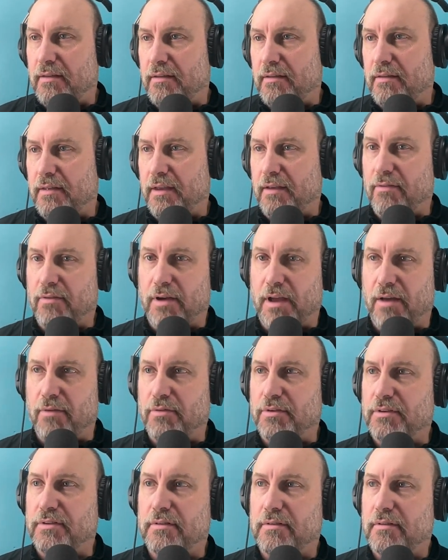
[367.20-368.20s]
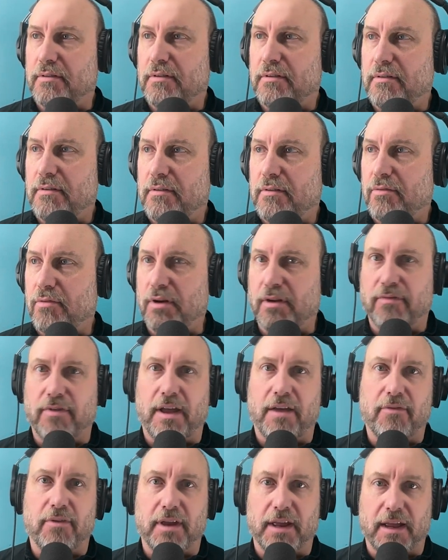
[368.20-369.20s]
like I was
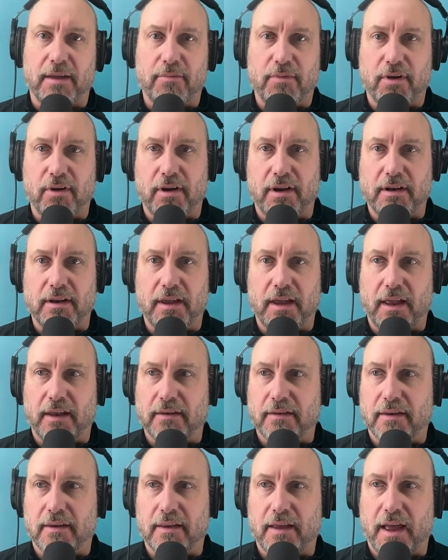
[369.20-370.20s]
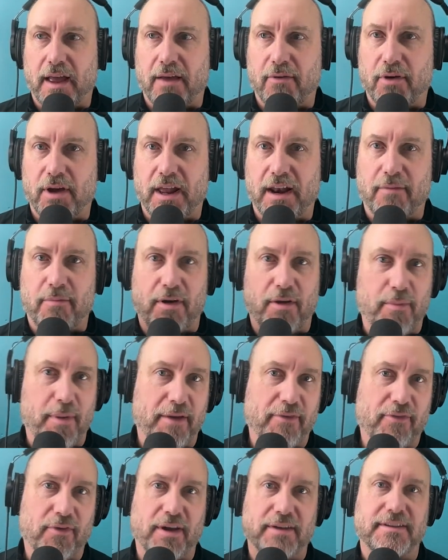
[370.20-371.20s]
25 when I got married, and out of all my
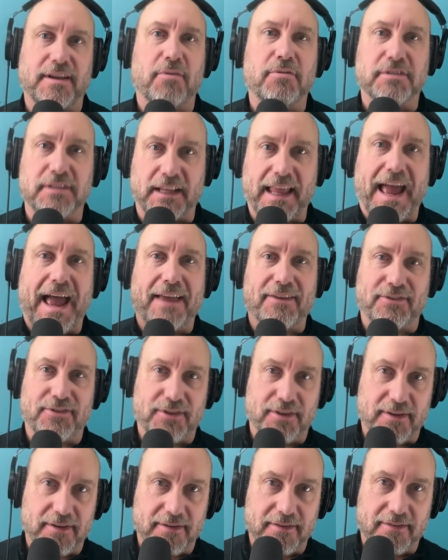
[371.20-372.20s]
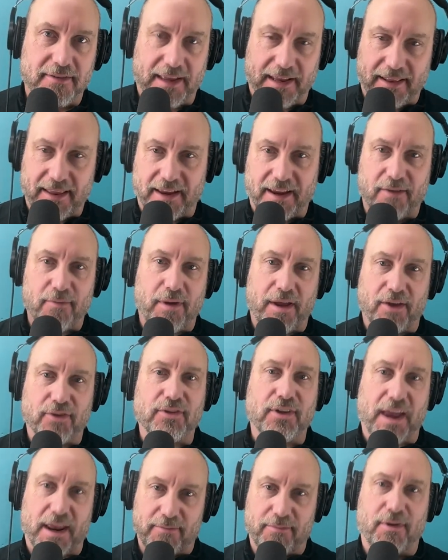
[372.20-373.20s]
friends, I was the last. Like everybody else
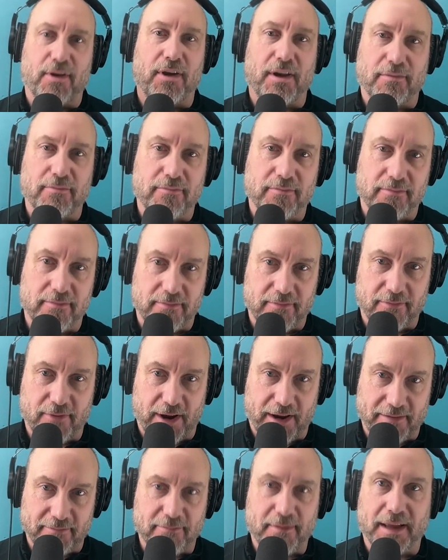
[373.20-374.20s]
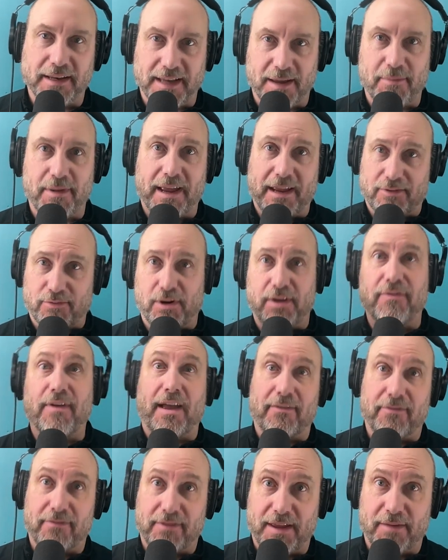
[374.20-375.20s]
had gotten married, right? By the time I got
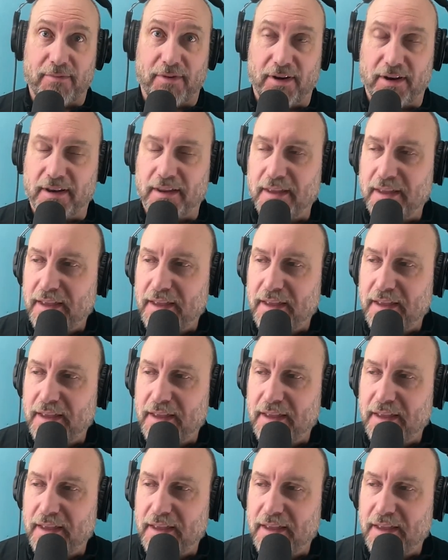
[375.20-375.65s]
25, got married.